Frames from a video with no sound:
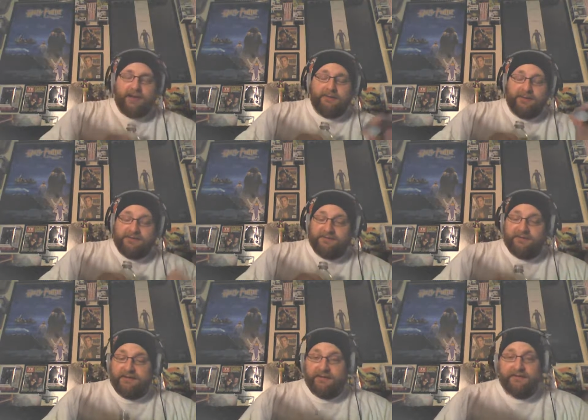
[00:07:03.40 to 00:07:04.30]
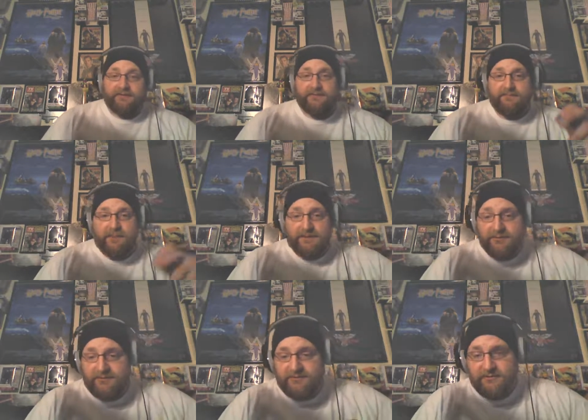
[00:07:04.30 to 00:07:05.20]
Anyway, just kidding. This is about
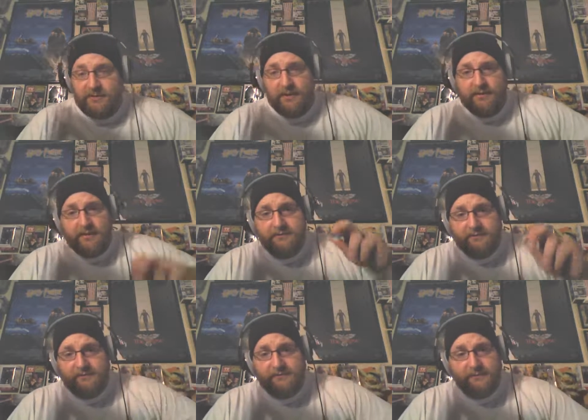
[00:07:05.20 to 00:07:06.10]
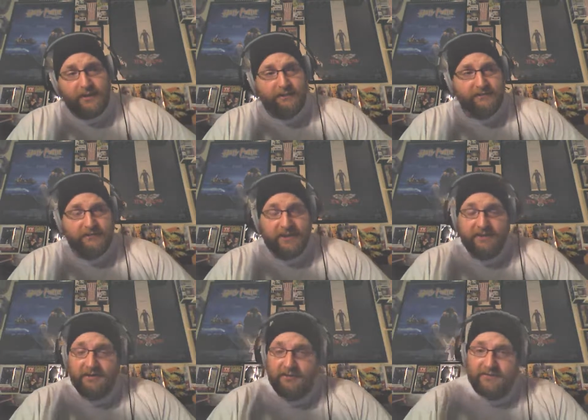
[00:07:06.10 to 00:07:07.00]
Louie Jewell. 100 subscribers,
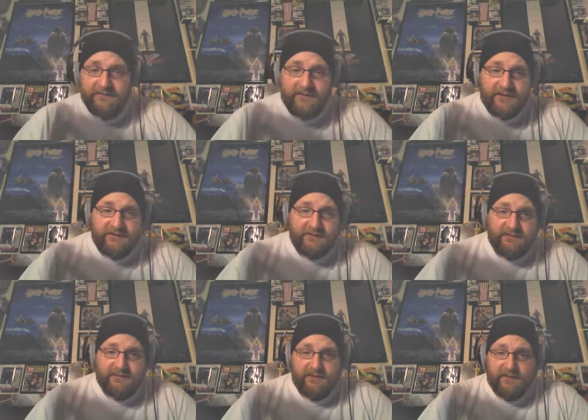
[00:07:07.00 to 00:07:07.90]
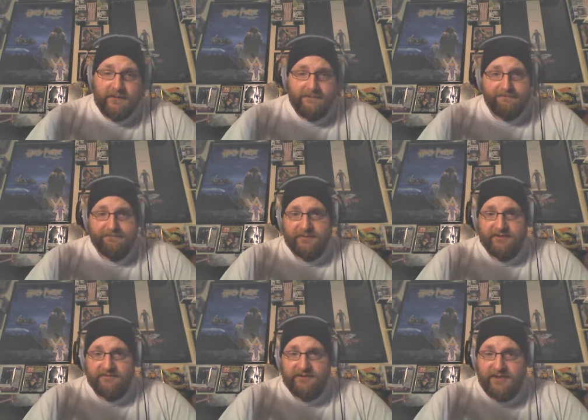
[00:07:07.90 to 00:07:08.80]
man. Congratulations. Um,
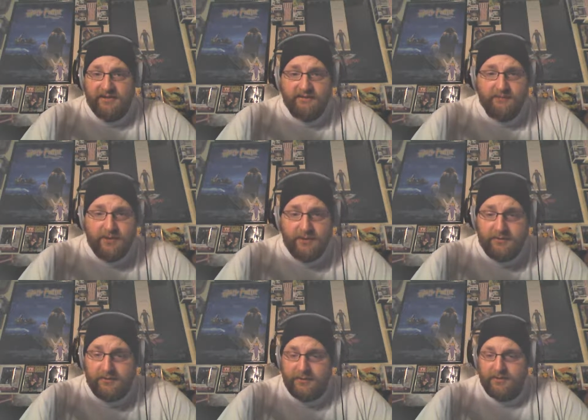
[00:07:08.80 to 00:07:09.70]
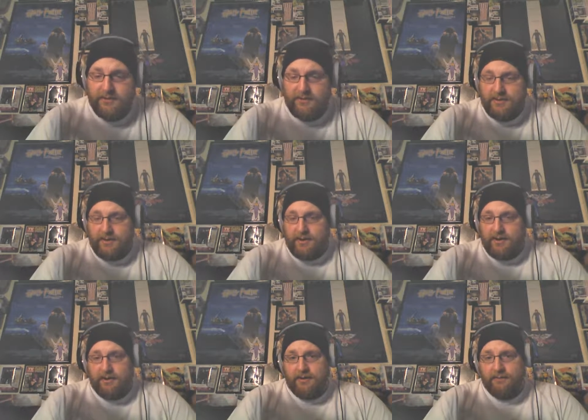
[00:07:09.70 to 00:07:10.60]
I'll see you at 200.
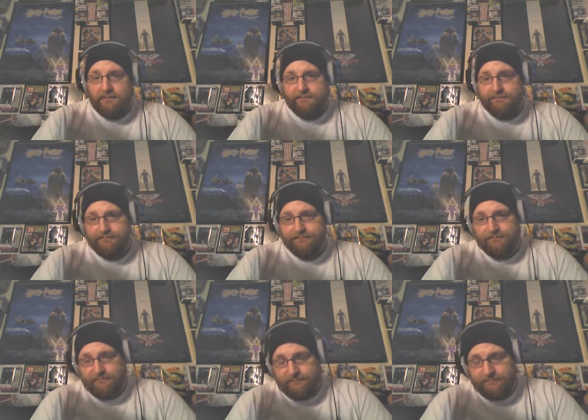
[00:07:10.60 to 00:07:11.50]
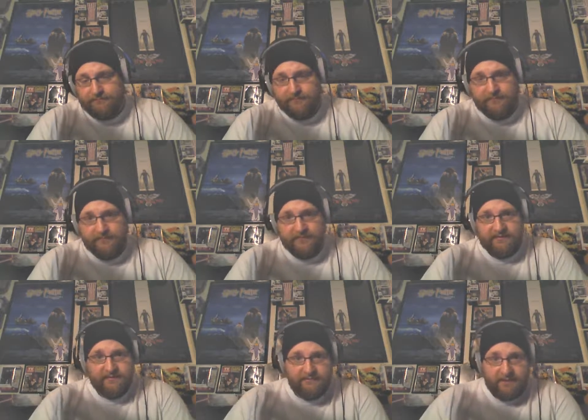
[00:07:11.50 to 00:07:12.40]
Um,
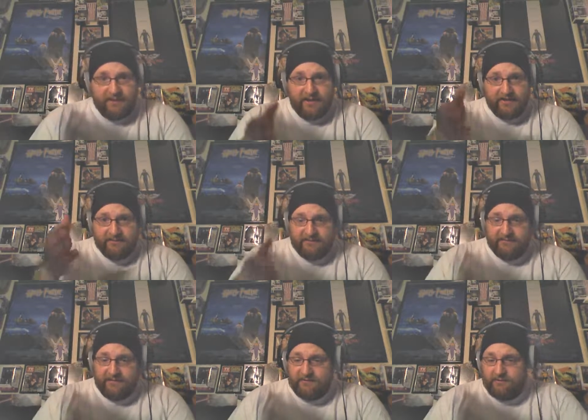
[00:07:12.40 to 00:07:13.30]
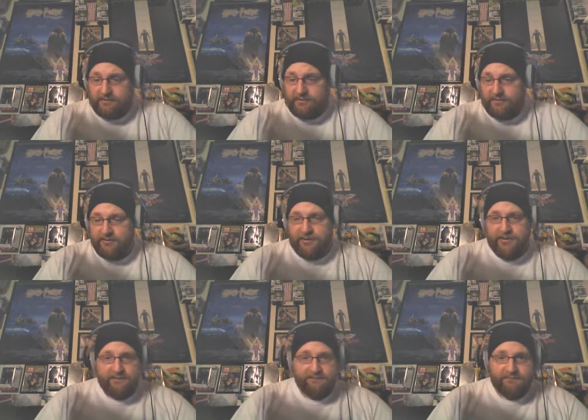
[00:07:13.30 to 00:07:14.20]
this is my contest entry. I
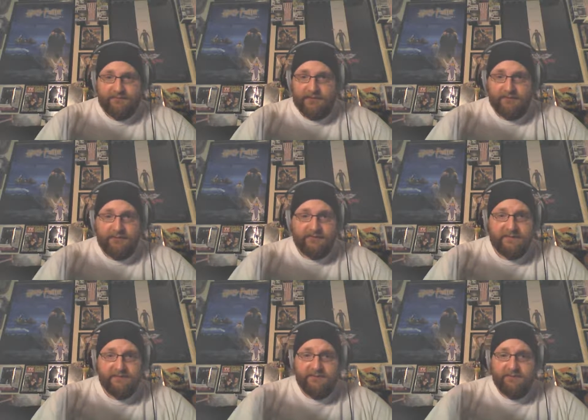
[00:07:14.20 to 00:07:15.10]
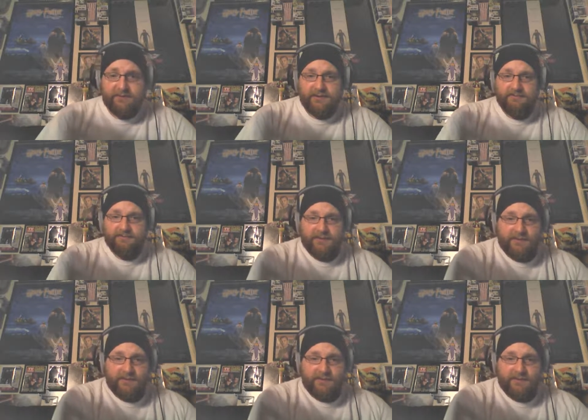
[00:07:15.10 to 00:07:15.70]
have had a great time doing it.